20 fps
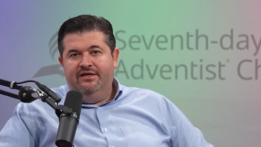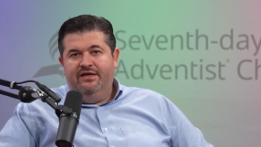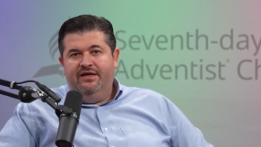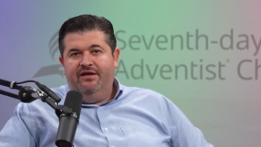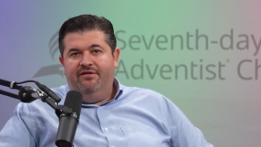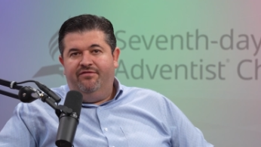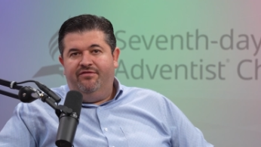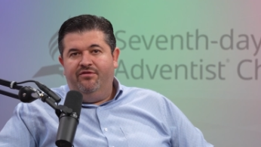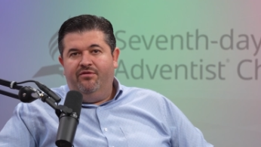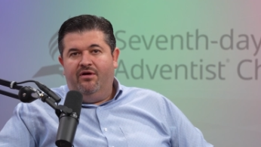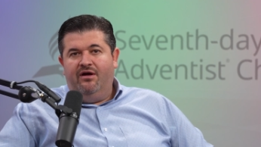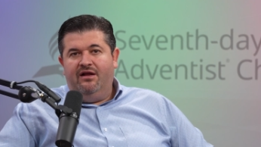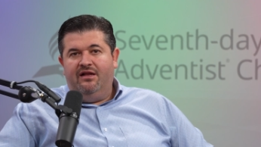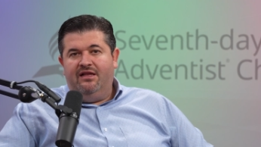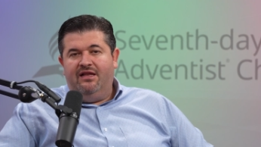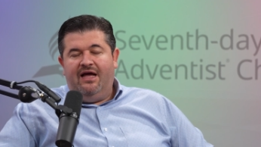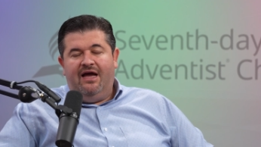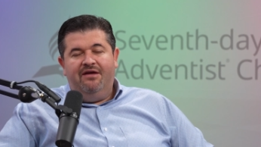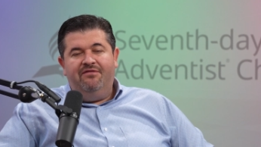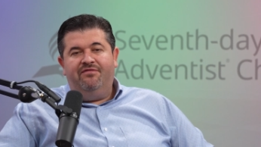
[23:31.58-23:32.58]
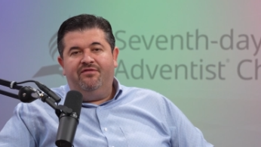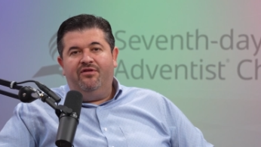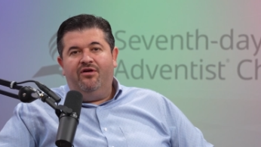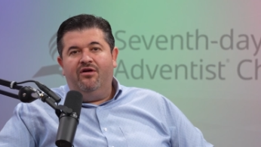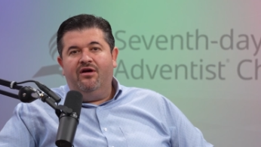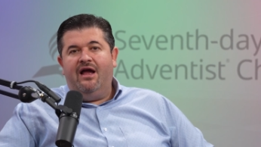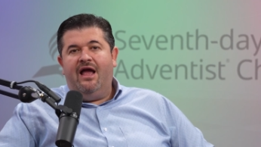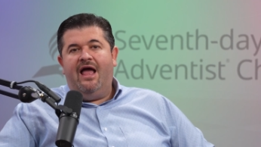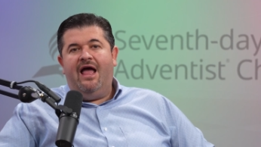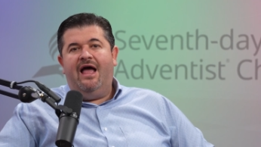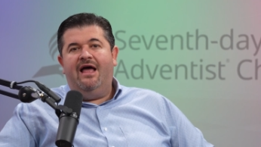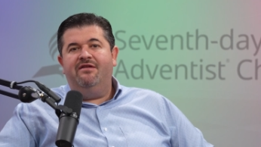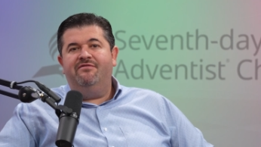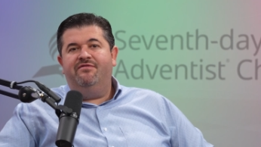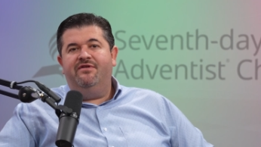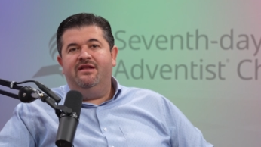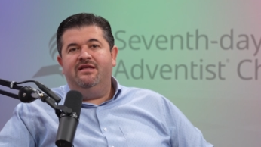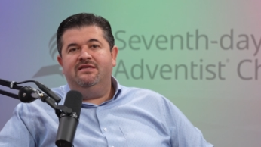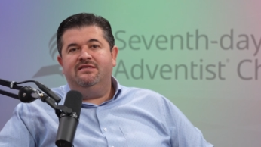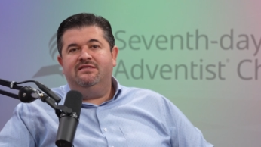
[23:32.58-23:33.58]
If you are a lifelong
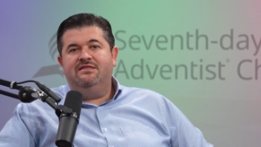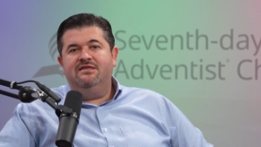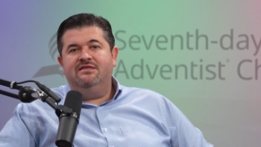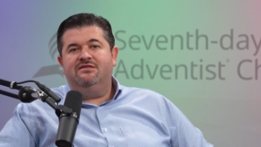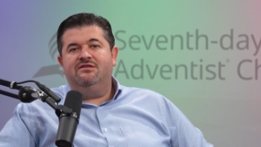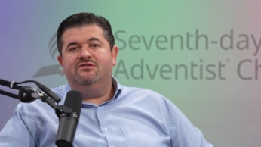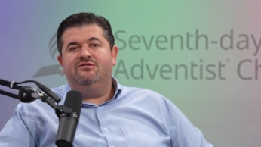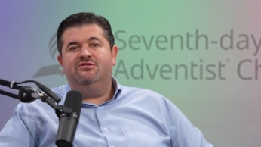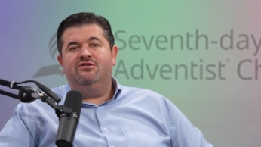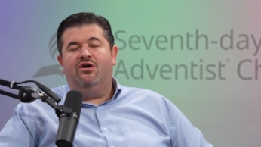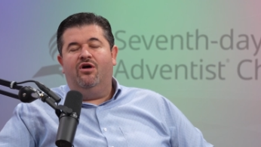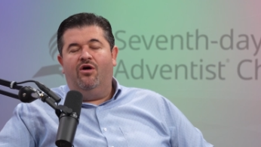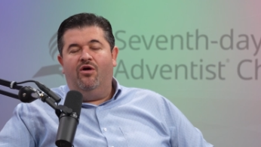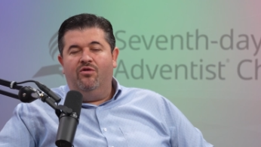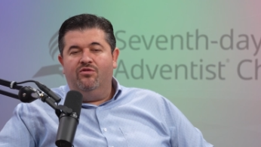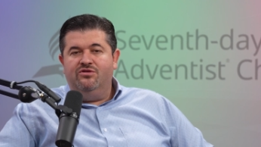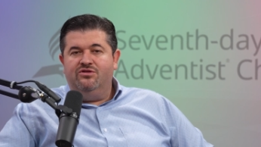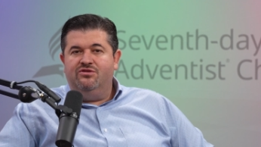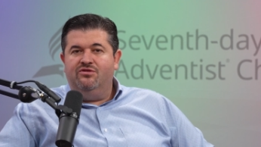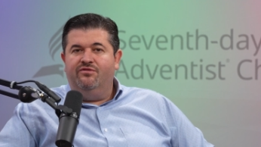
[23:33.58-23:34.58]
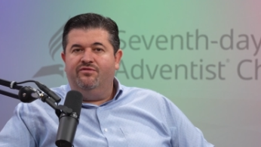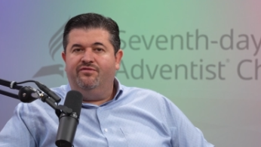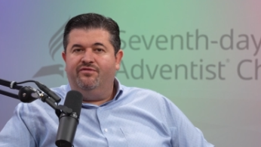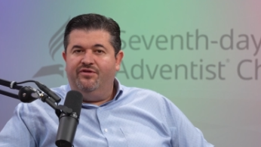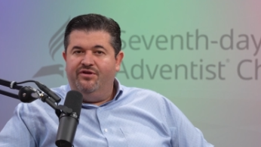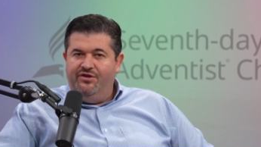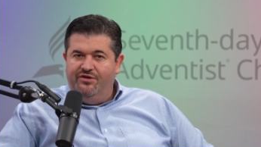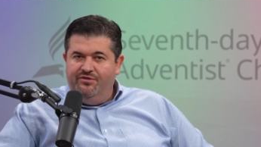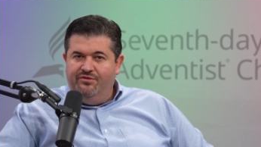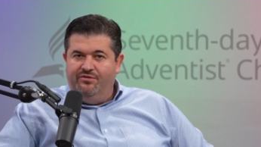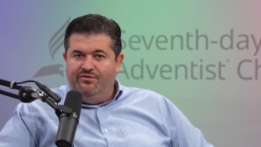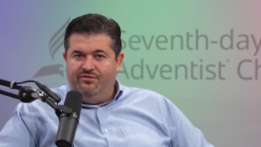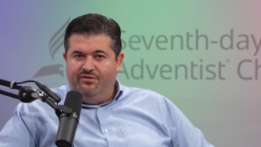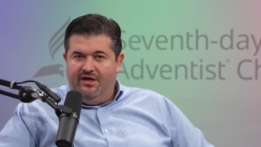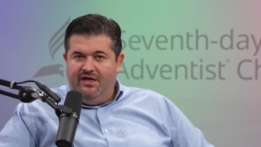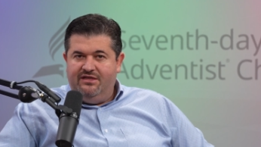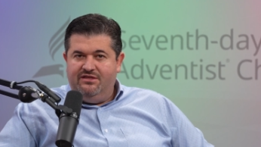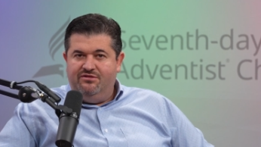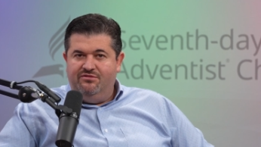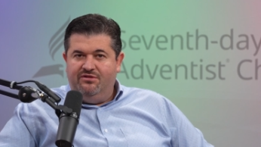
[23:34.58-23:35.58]
Adventist, this is also for you
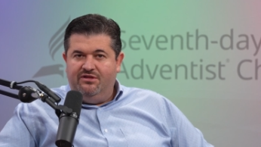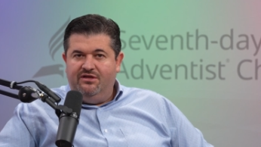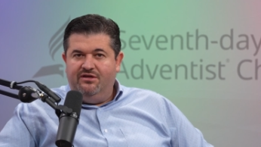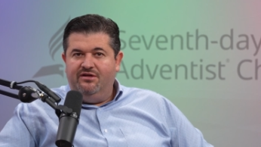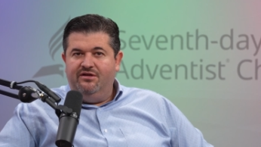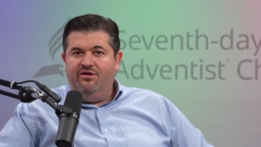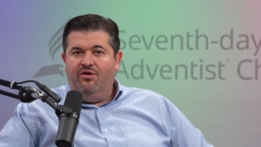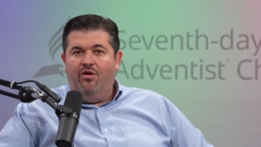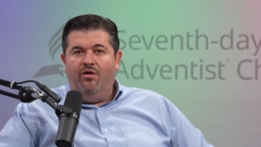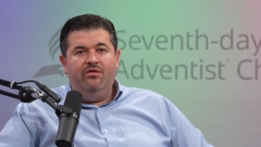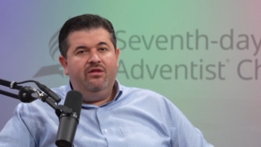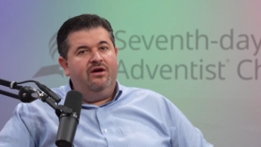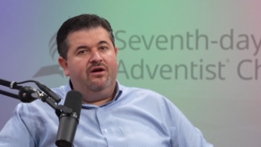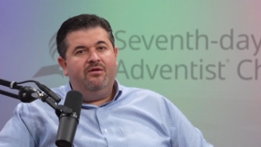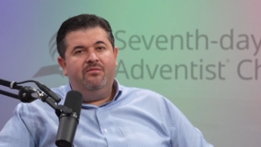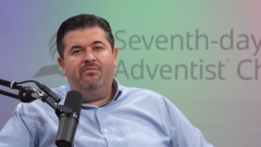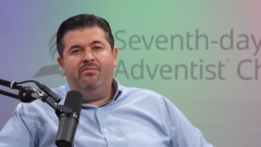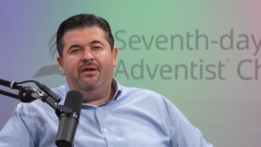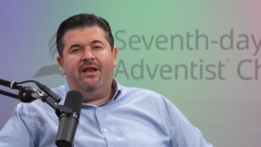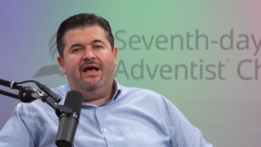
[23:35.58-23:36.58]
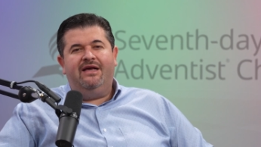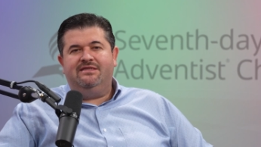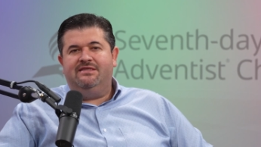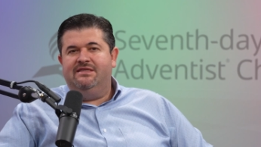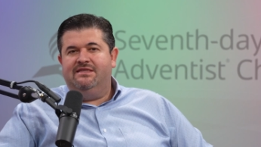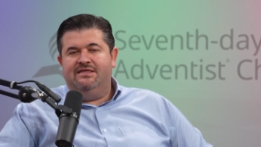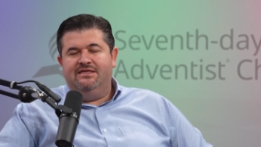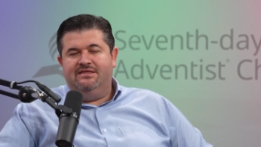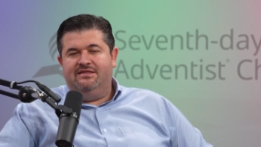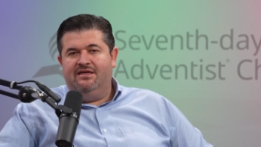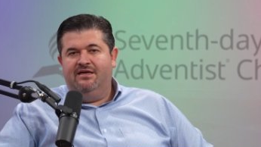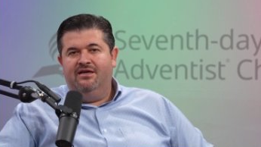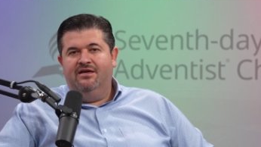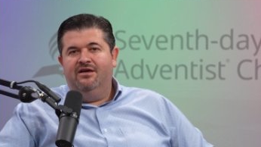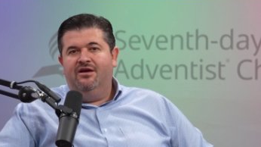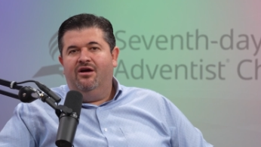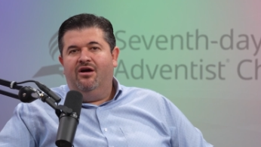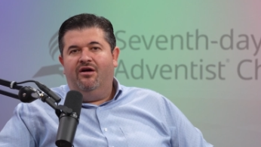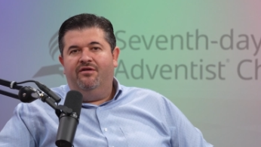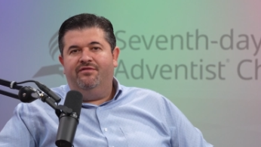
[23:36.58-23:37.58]
as you learn all the complexities
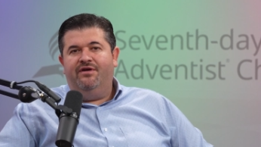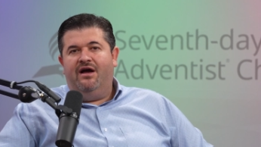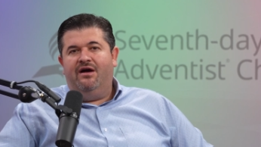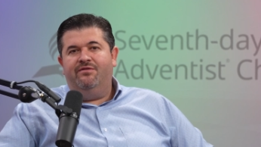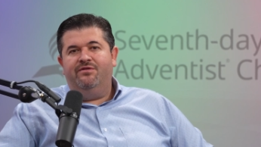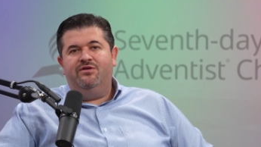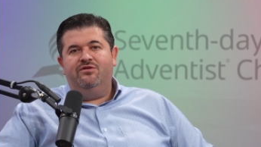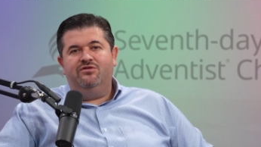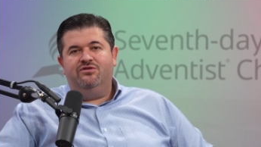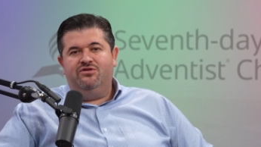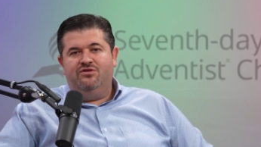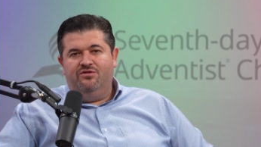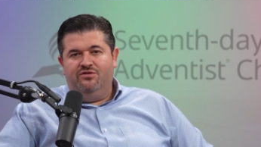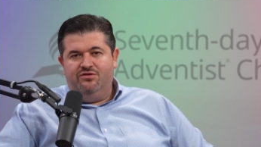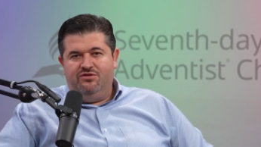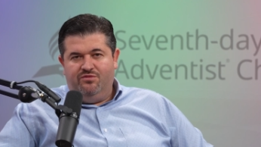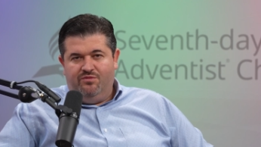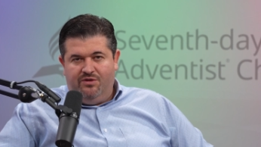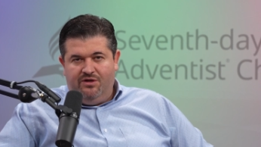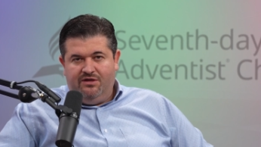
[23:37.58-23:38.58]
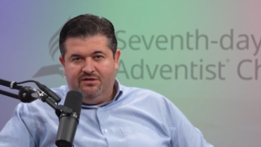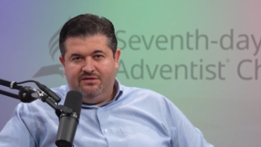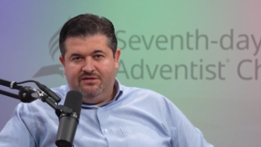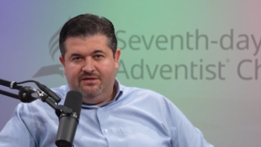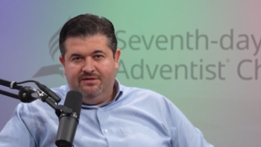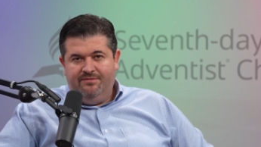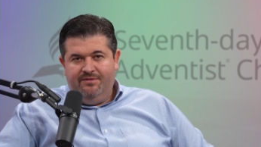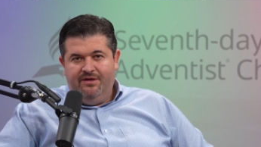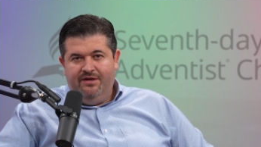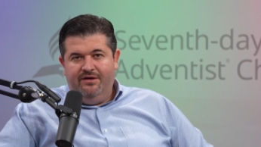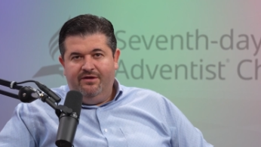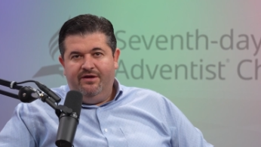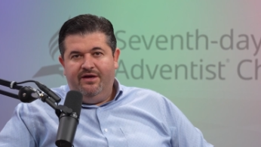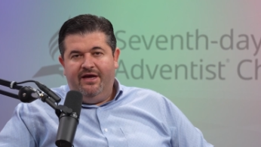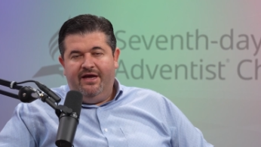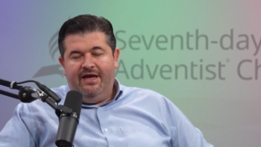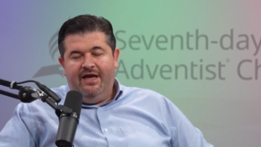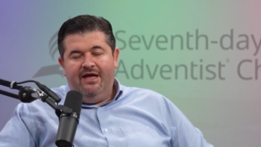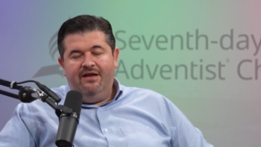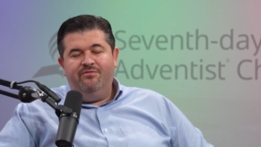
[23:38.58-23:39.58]
of how your church works.
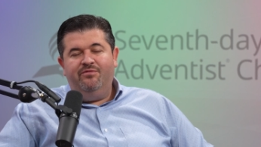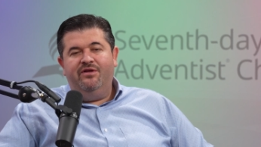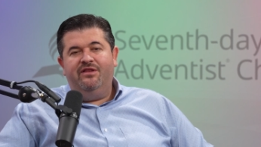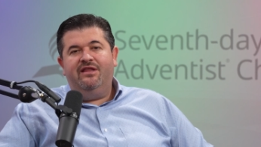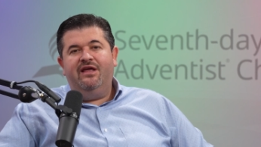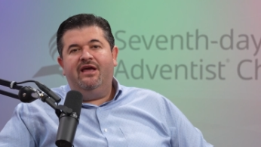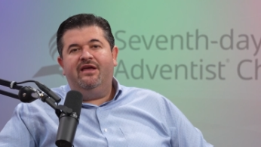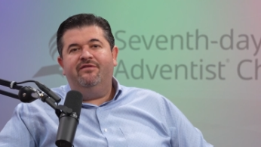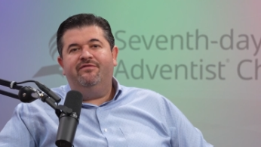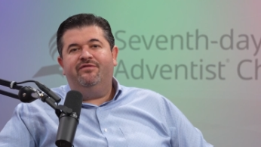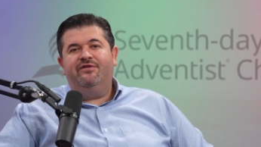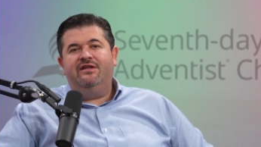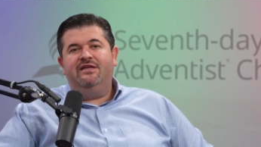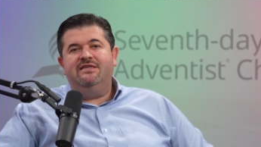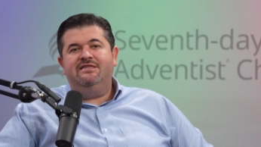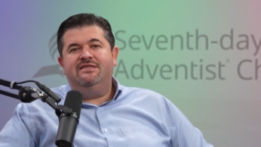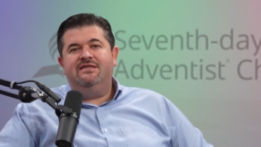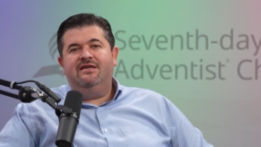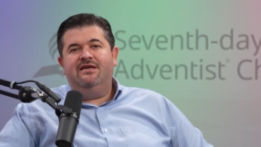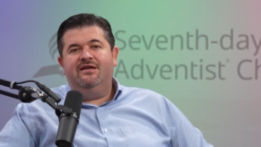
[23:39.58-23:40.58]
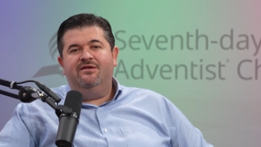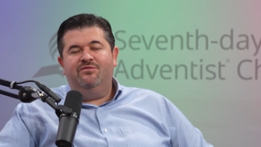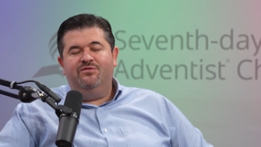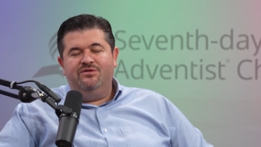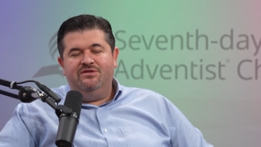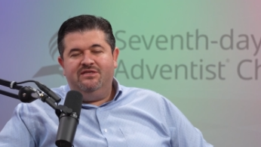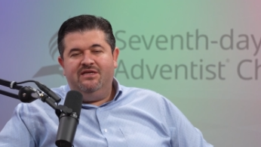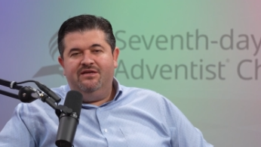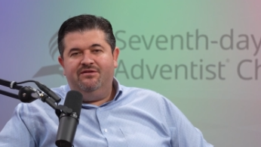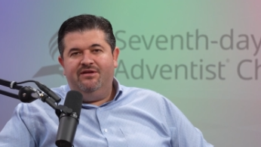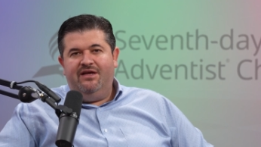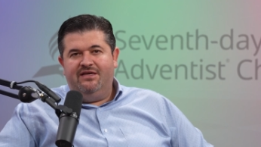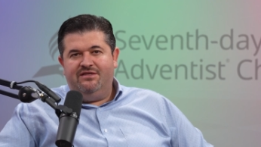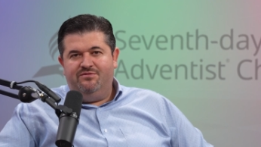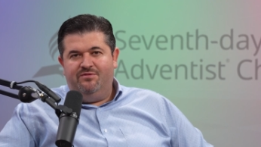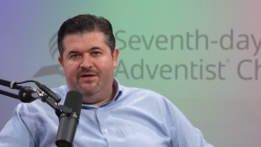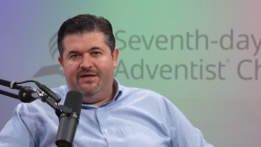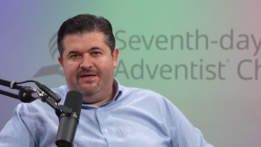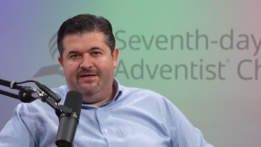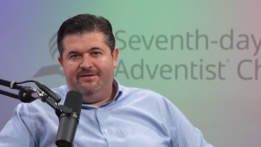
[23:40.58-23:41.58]
Again, we thank you for listening and we'll see you
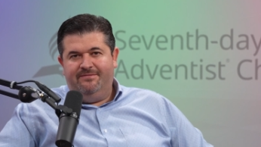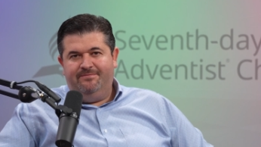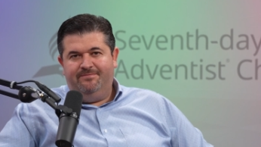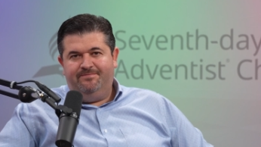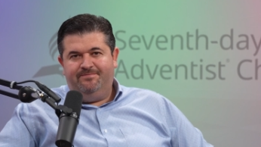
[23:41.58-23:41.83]
next week.